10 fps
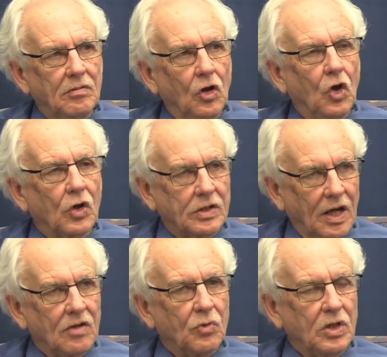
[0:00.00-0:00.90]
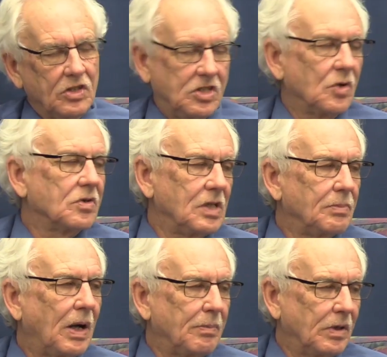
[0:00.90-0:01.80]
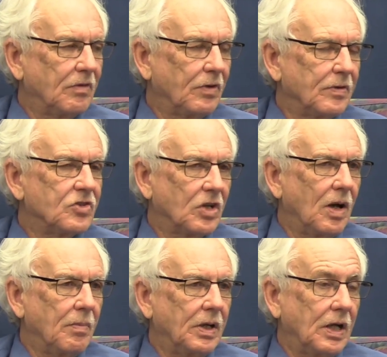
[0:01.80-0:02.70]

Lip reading: looked at really seriously by the provincial government.